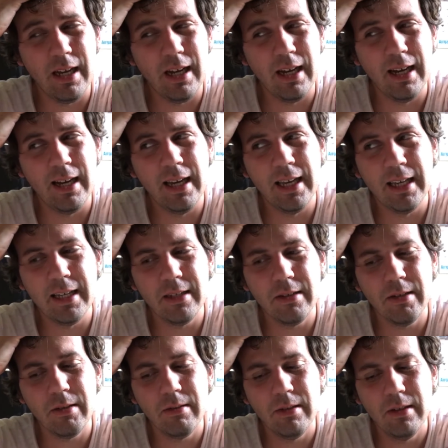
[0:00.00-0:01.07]
I, you
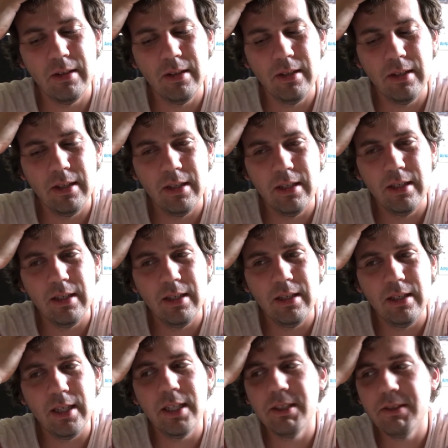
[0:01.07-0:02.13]
know,
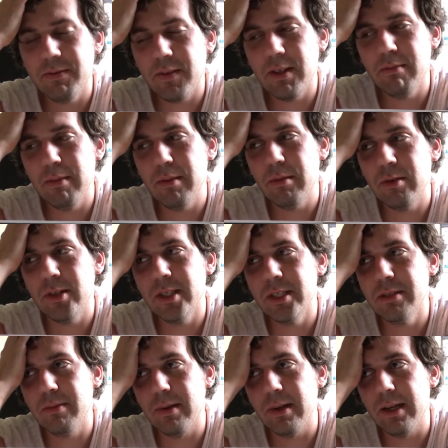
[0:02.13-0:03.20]
it's fun
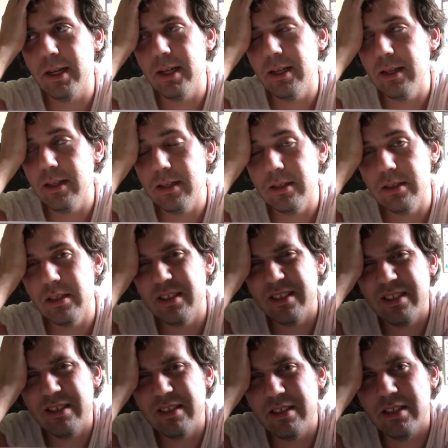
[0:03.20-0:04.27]
memories, but
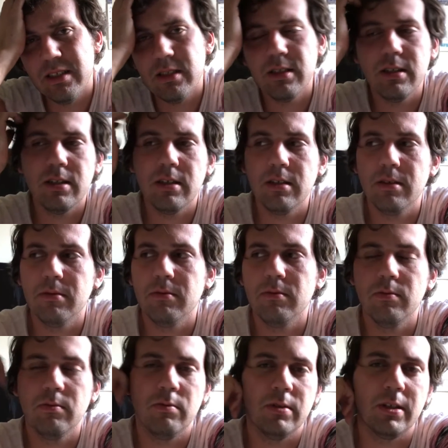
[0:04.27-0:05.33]
eh,
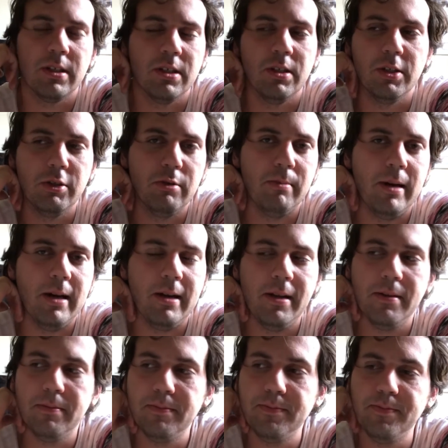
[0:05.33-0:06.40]
what can you do about
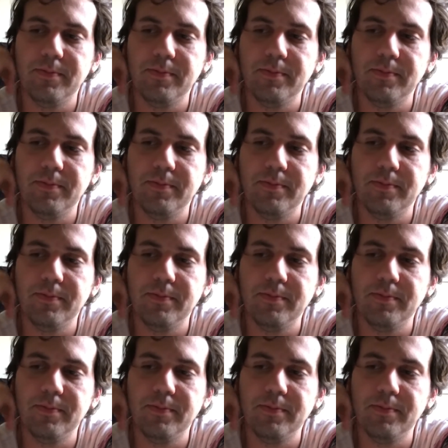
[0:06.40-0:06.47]
it?